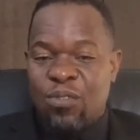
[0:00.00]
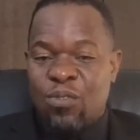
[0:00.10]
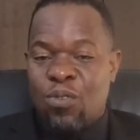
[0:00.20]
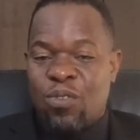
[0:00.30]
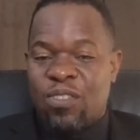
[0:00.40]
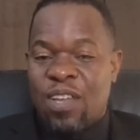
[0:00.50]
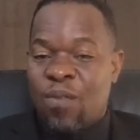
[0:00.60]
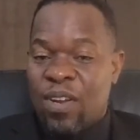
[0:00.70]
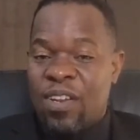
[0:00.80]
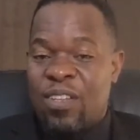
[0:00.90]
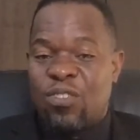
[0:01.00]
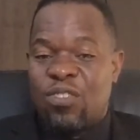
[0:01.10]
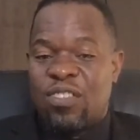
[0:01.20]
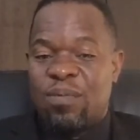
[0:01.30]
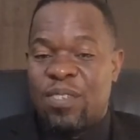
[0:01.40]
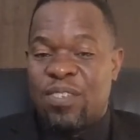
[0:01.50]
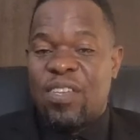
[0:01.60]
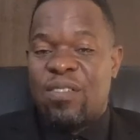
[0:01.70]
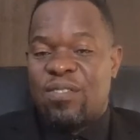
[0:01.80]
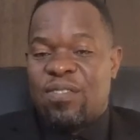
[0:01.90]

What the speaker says: to us, our relationship, is key.